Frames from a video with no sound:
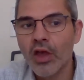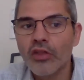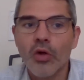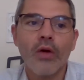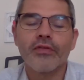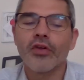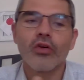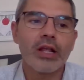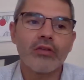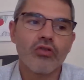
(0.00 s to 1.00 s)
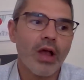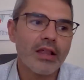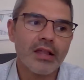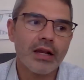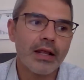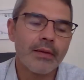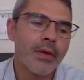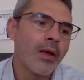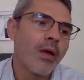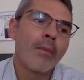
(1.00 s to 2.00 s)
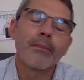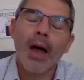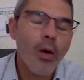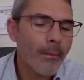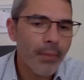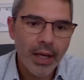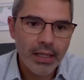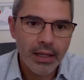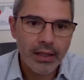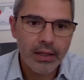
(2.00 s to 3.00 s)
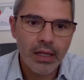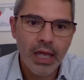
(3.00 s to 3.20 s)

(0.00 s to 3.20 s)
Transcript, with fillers: So if you're interested in mountain biking